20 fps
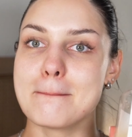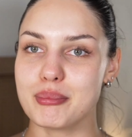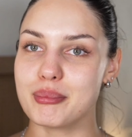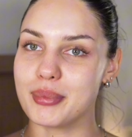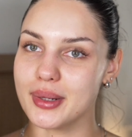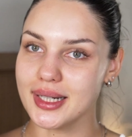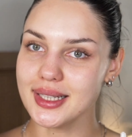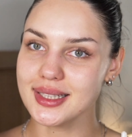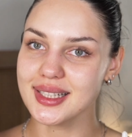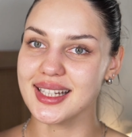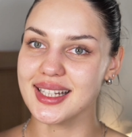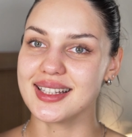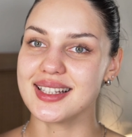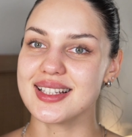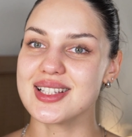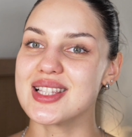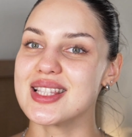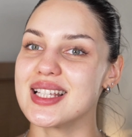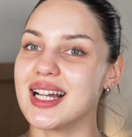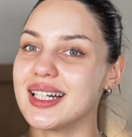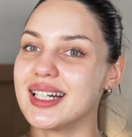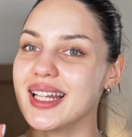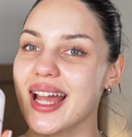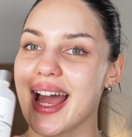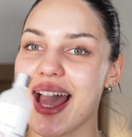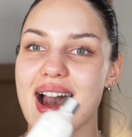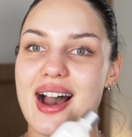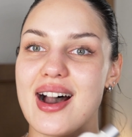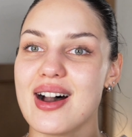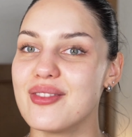but it does not
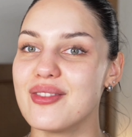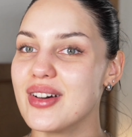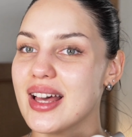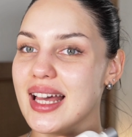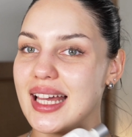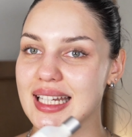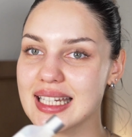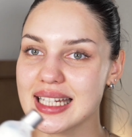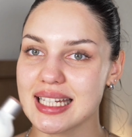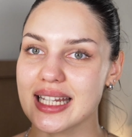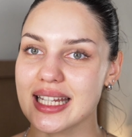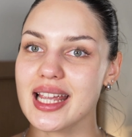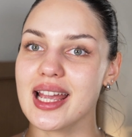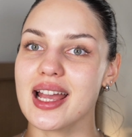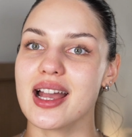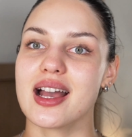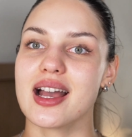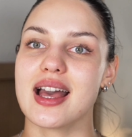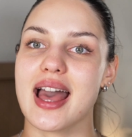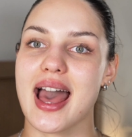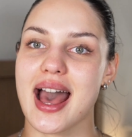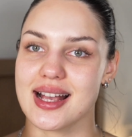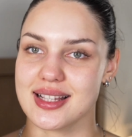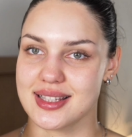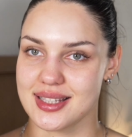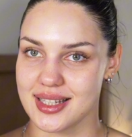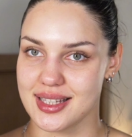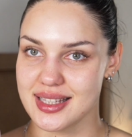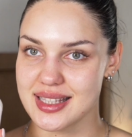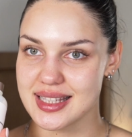have any
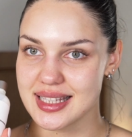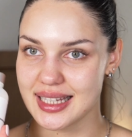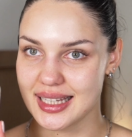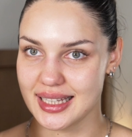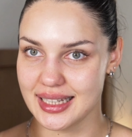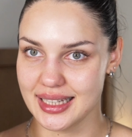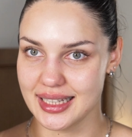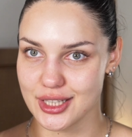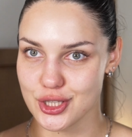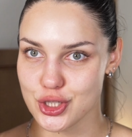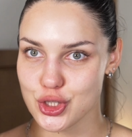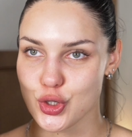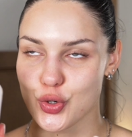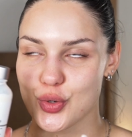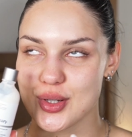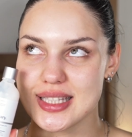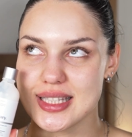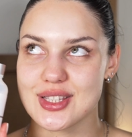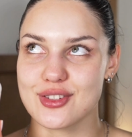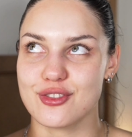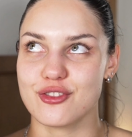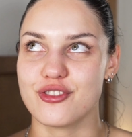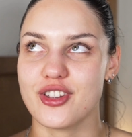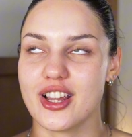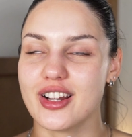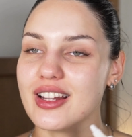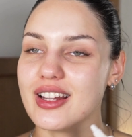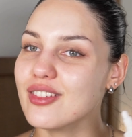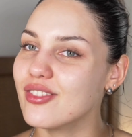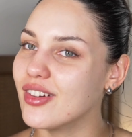acids in it. So it's
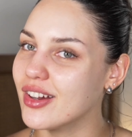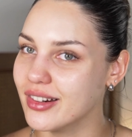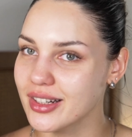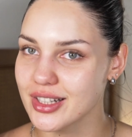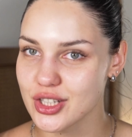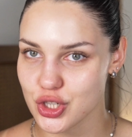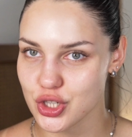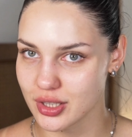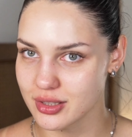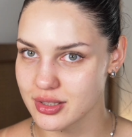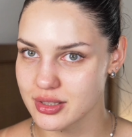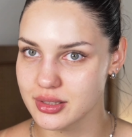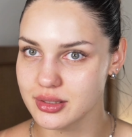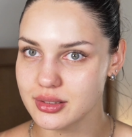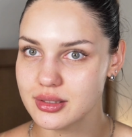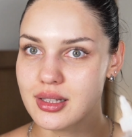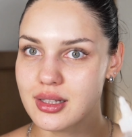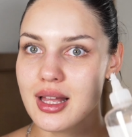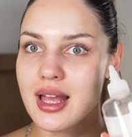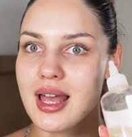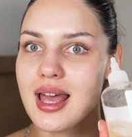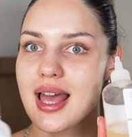very, very gentle.